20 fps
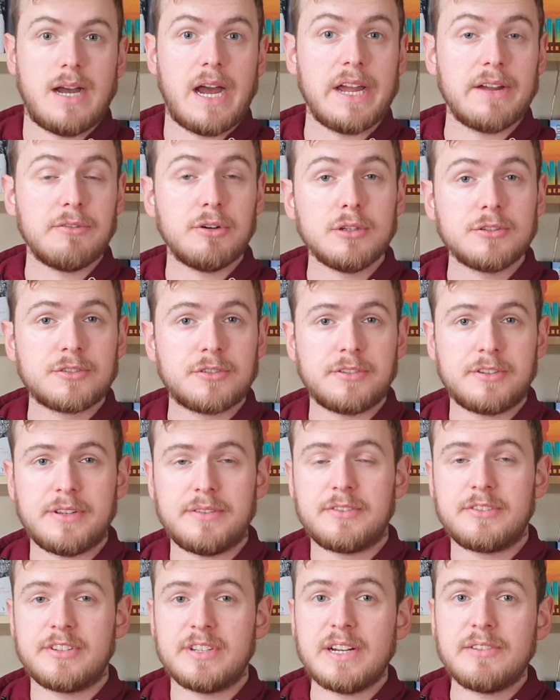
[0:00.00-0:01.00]
I have also
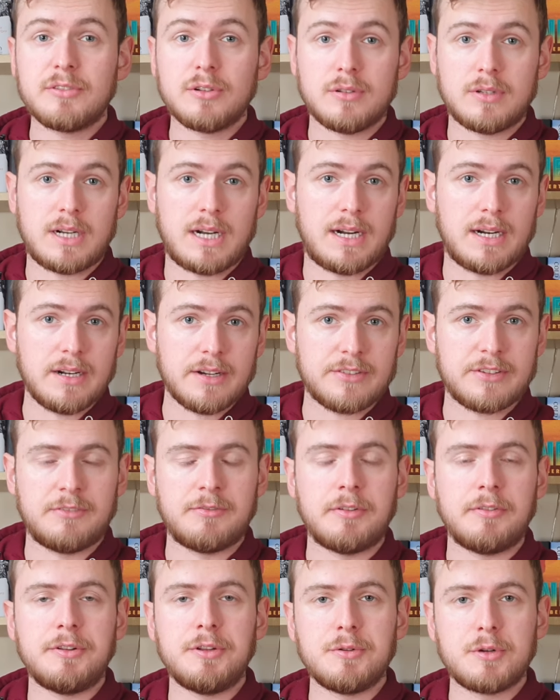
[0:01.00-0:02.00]
received several ARCs and
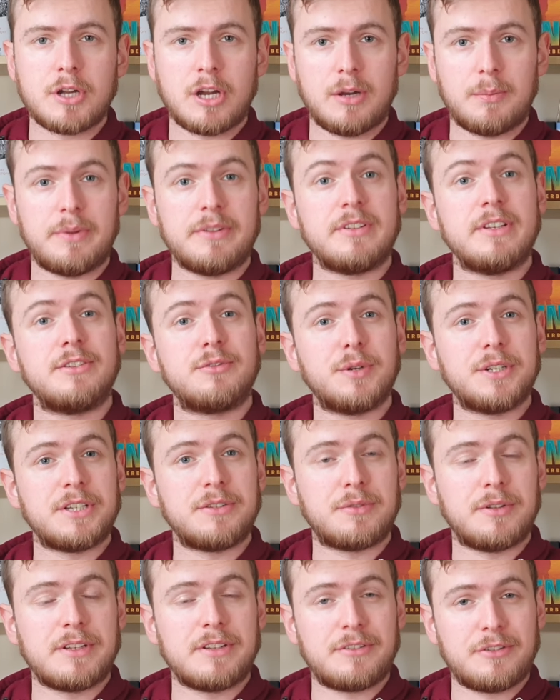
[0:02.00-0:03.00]
review copies in
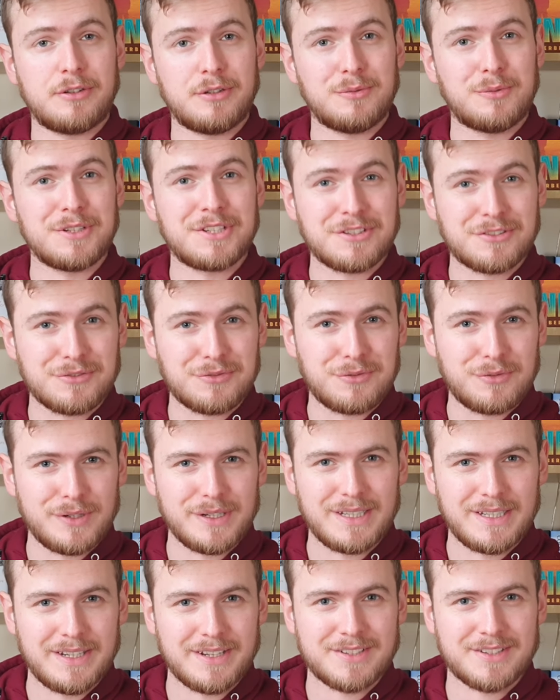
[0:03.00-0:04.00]
2022, which is
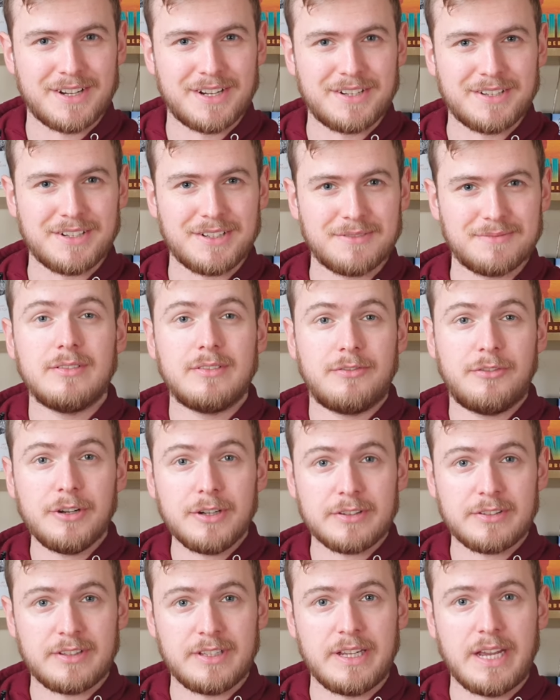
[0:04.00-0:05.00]
really exciting.
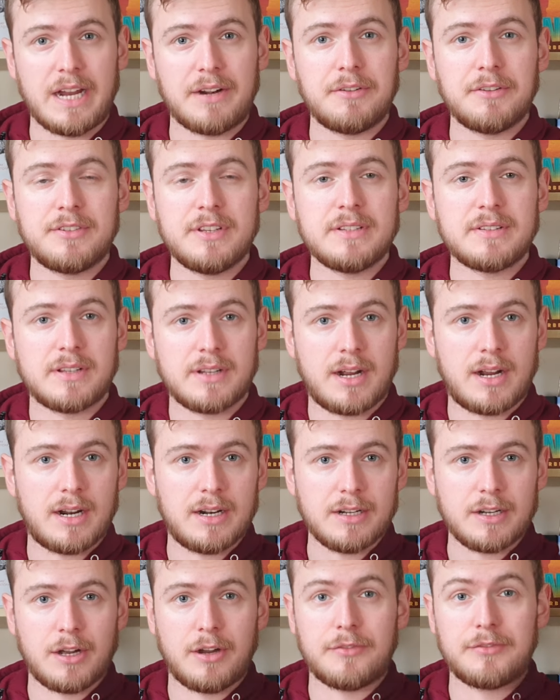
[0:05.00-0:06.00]
Firstly, I received an
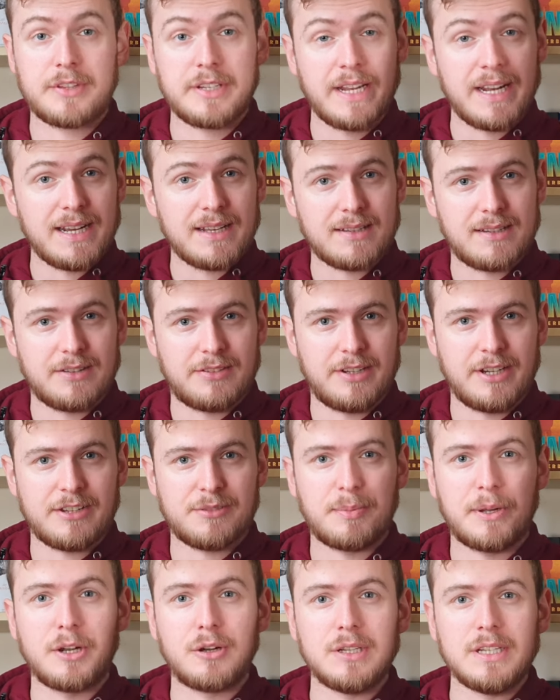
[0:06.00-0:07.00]
ARC of The Atlas
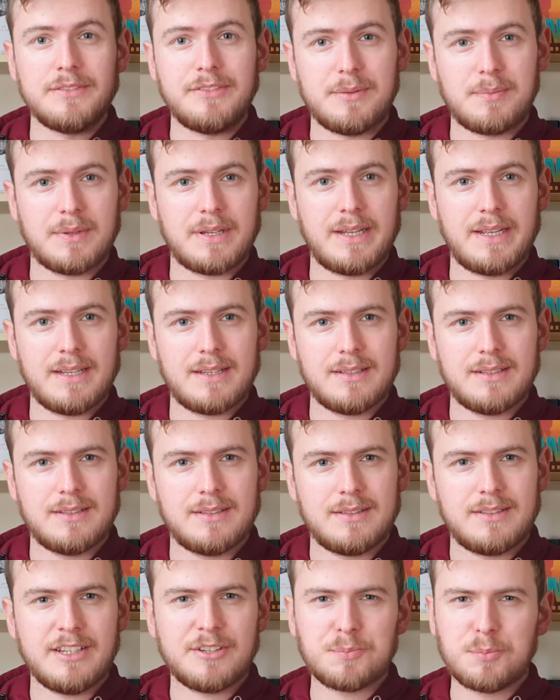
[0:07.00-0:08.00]
Six by Olivia Blake.
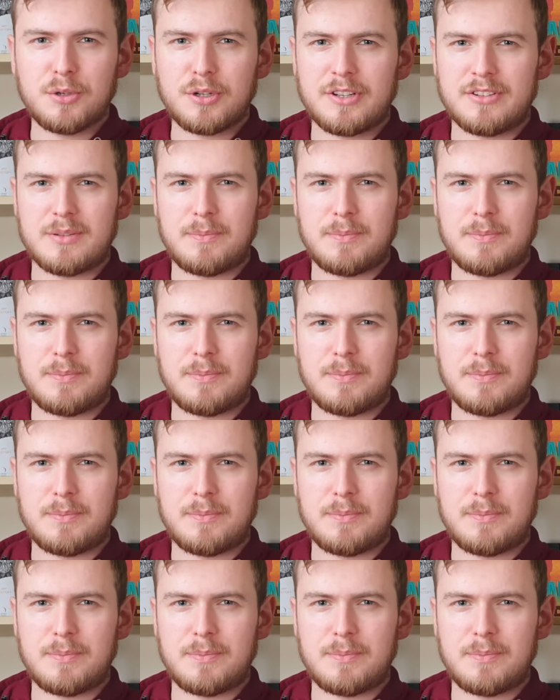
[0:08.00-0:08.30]
This book is